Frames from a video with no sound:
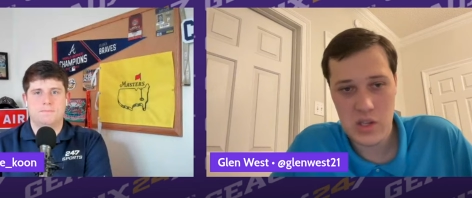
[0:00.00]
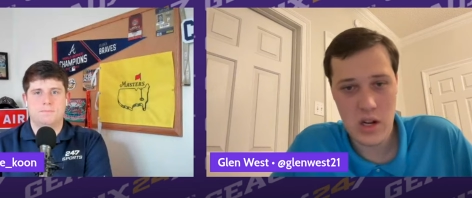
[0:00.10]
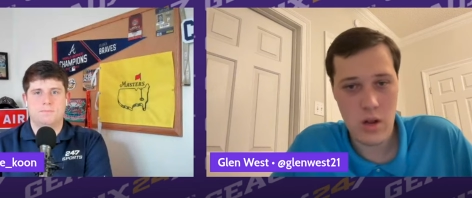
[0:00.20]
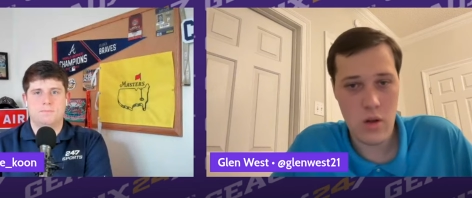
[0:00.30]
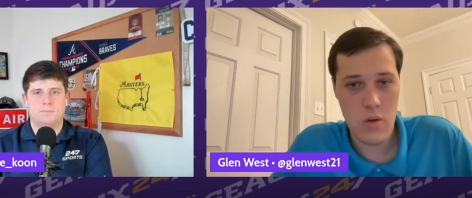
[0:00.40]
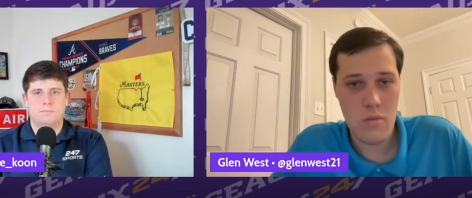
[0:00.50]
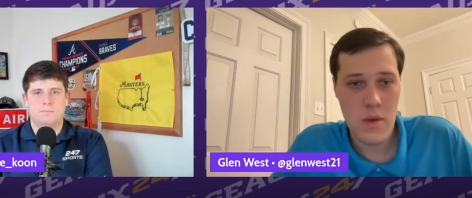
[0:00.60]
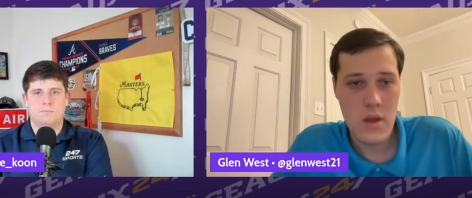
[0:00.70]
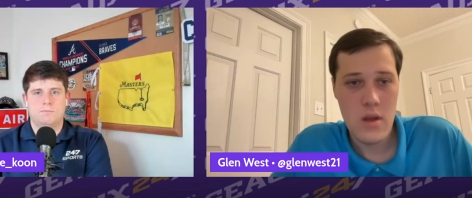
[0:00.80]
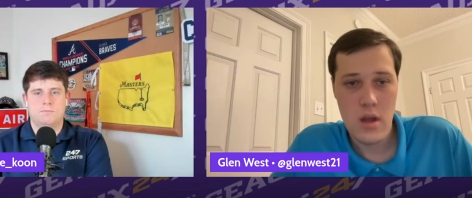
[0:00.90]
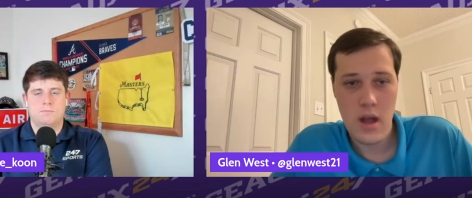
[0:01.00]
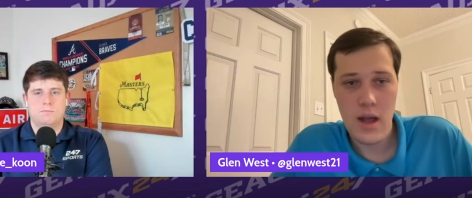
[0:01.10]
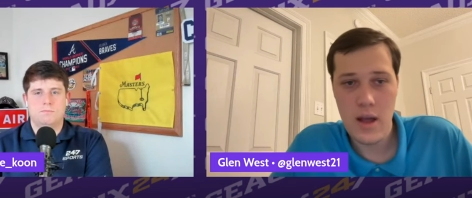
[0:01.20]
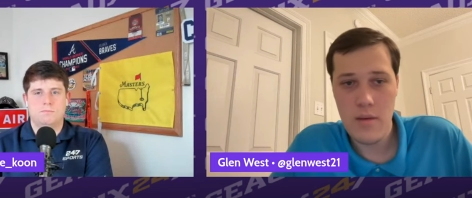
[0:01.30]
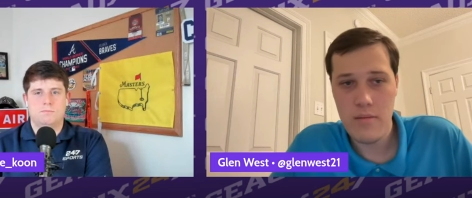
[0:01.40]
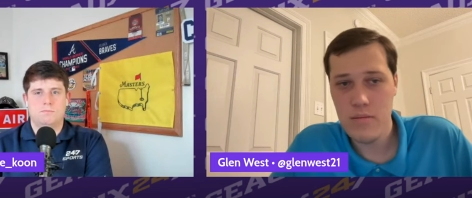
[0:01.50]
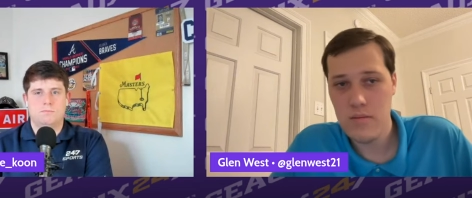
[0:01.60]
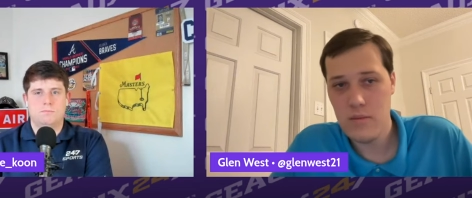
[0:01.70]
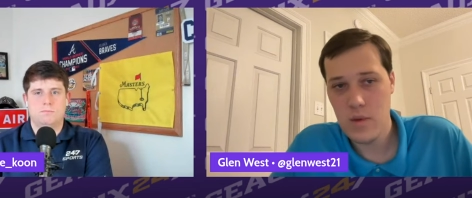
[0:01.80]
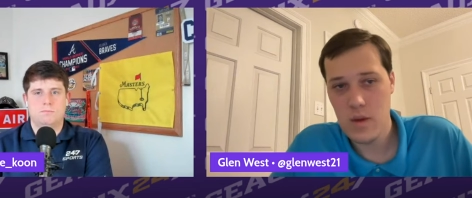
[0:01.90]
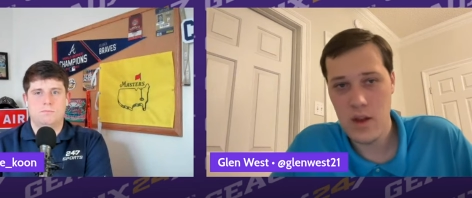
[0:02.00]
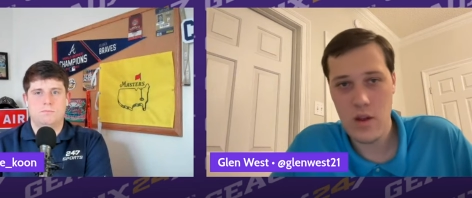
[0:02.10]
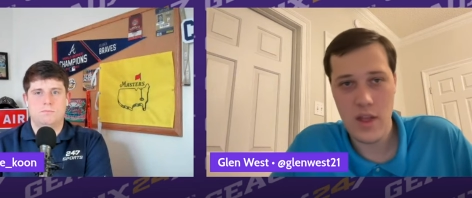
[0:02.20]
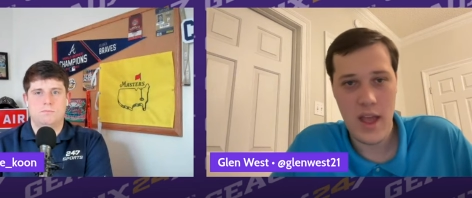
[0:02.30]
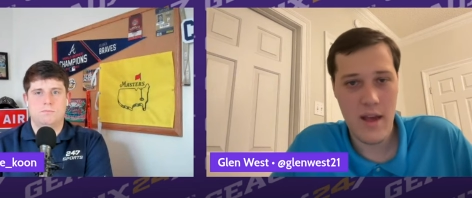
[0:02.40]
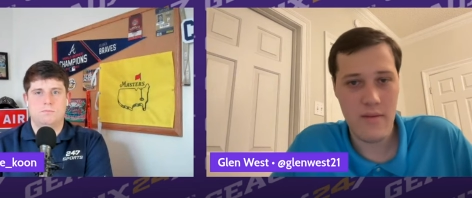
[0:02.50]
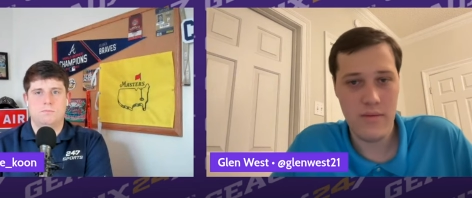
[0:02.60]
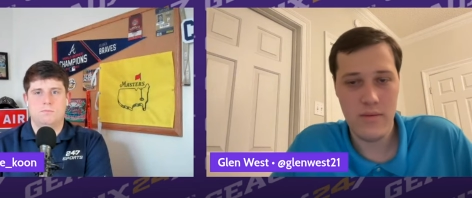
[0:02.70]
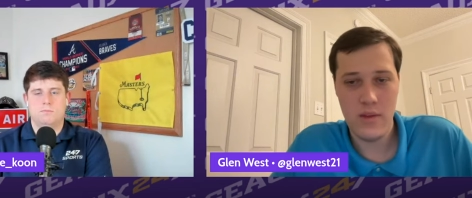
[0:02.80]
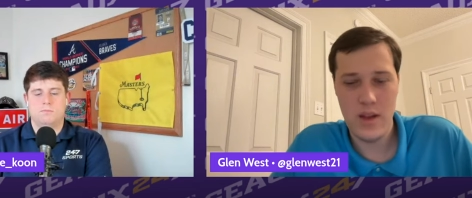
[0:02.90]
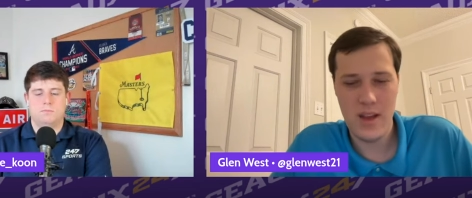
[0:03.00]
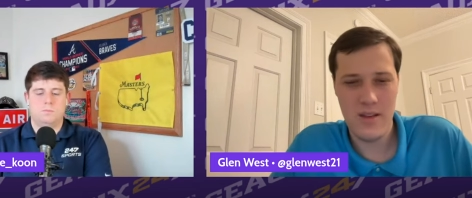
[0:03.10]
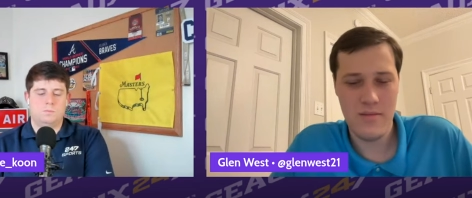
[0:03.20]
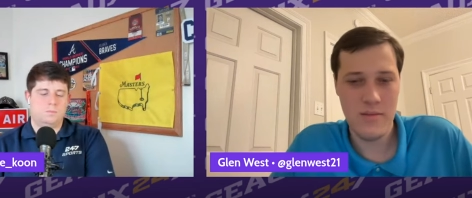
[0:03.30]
Speaker 1: at home. Um, you know, I know they have, uh,